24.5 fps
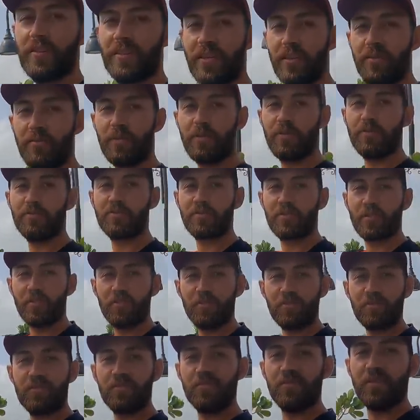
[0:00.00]
the sailboats
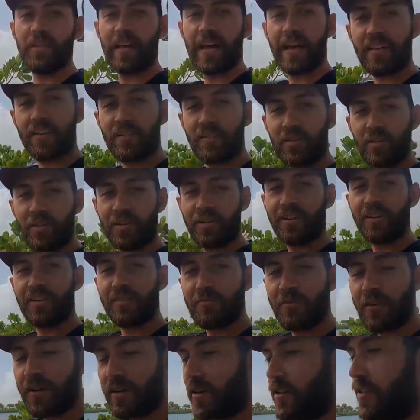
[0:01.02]
go to that
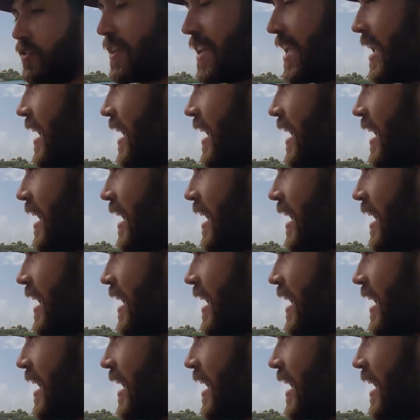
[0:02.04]
corner where you